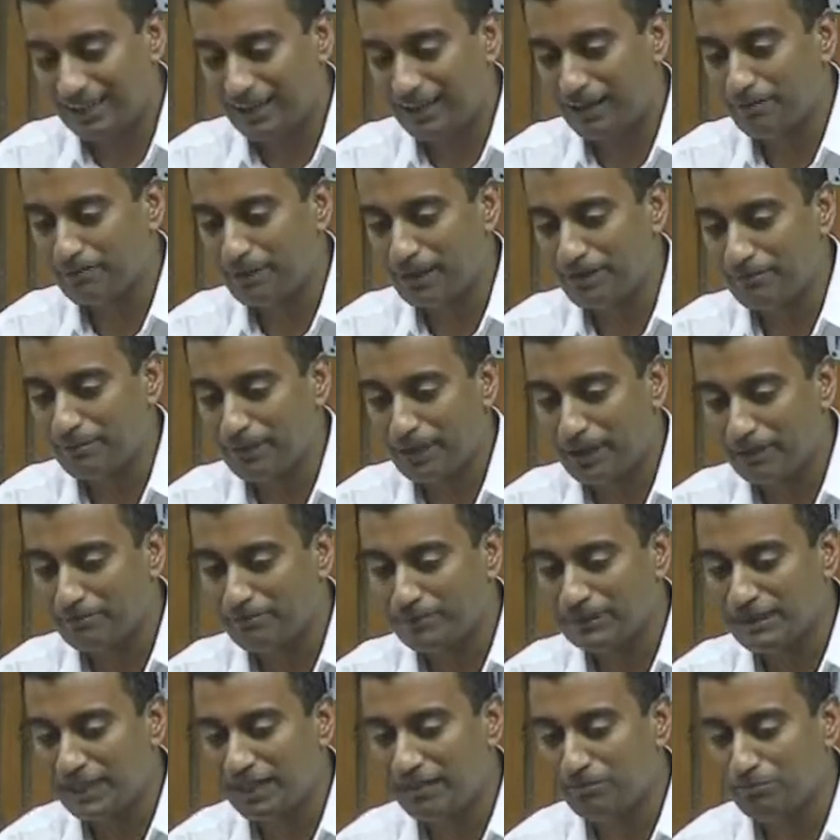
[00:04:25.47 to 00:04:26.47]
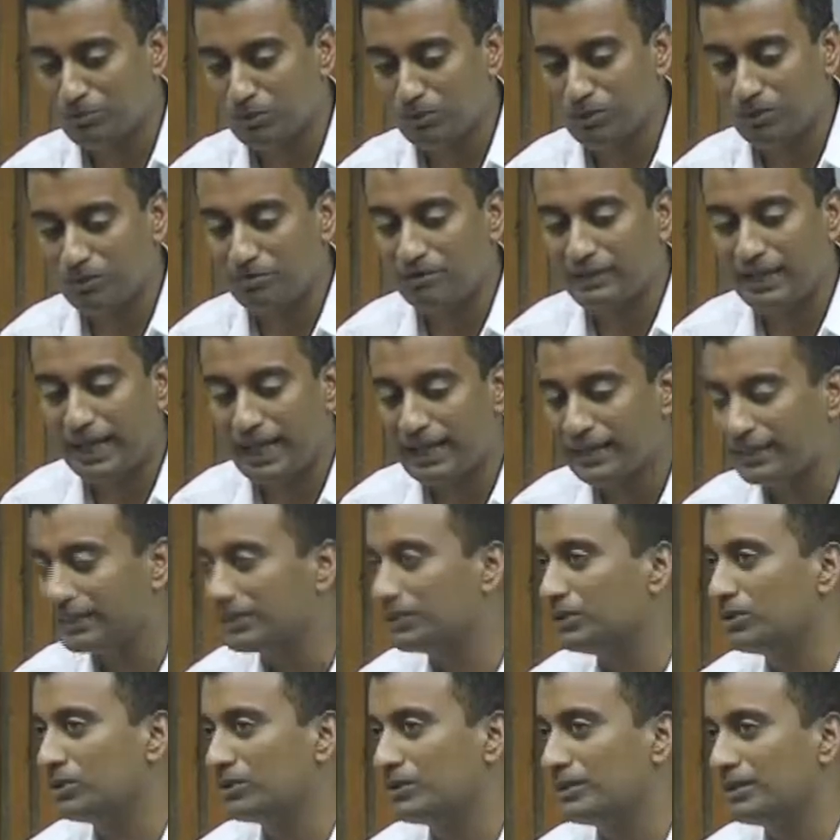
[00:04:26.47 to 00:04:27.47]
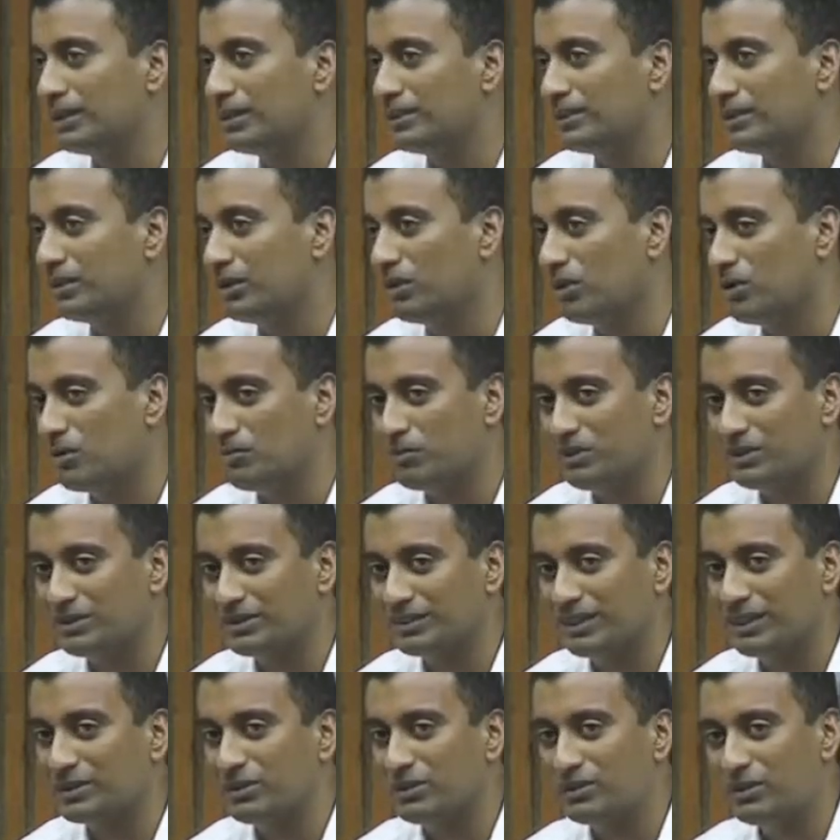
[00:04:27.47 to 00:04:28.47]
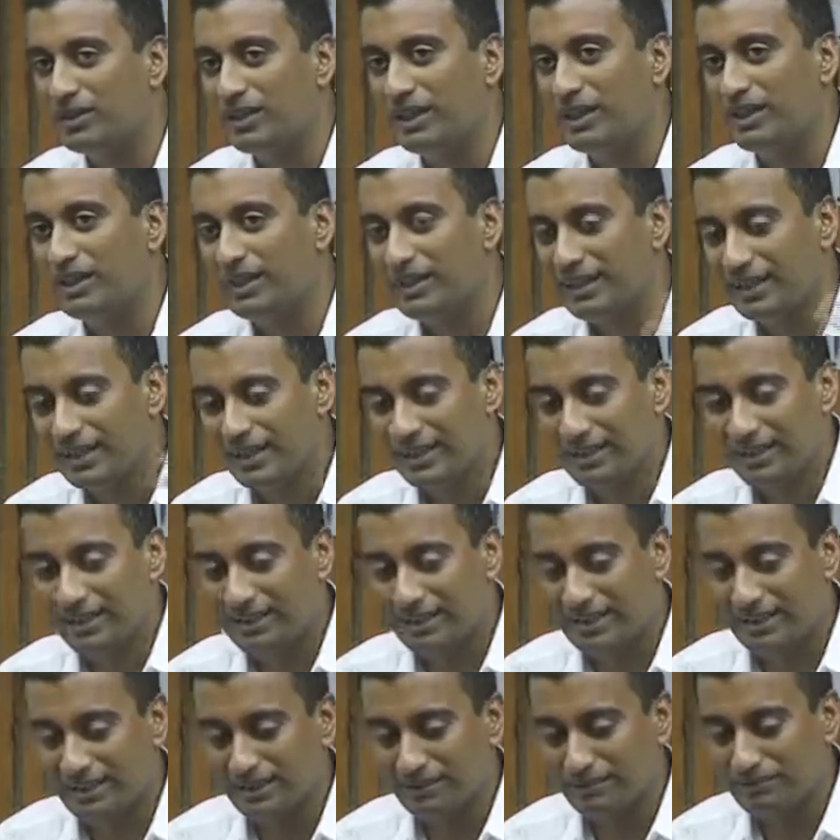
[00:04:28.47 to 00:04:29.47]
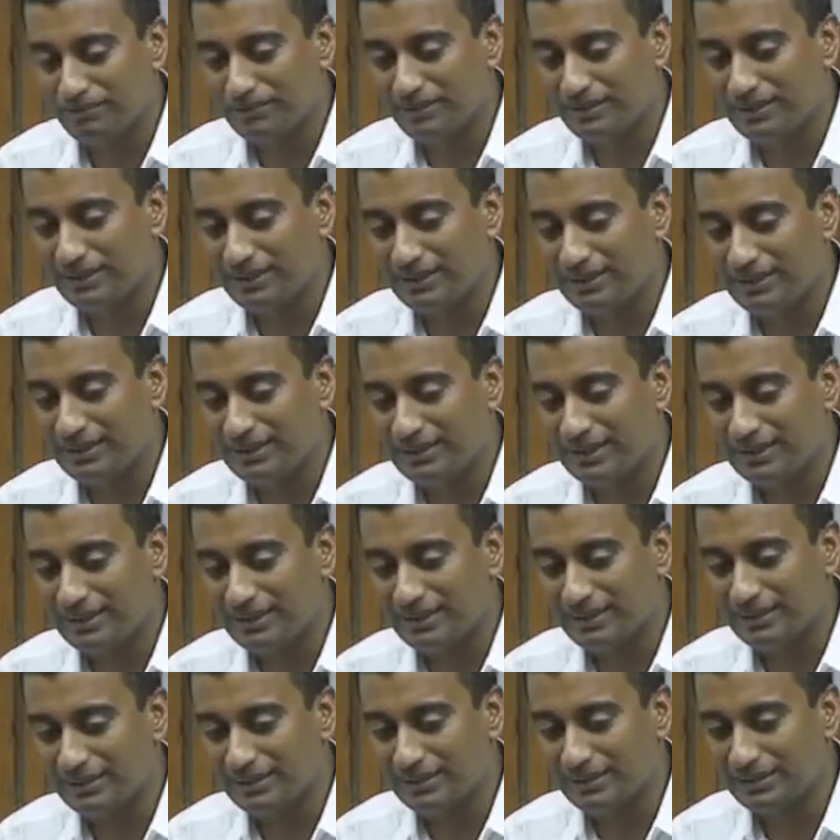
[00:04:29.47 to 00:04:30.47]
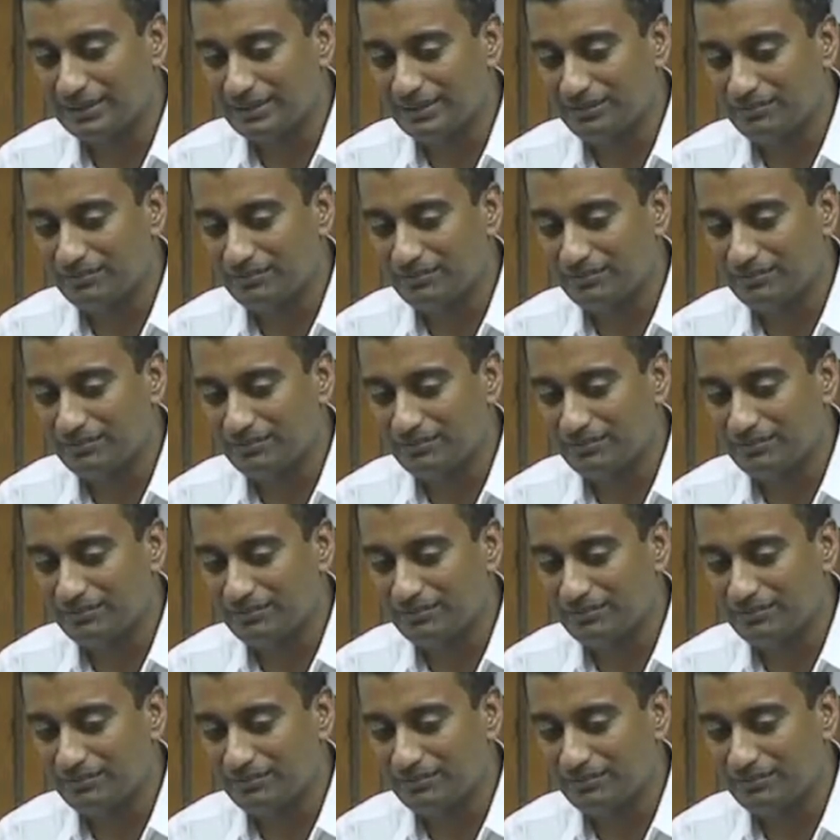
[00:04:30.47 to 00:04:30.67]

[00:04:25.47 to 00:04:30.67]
I mean, I have more of an anecdote than the law, because I don't think that there's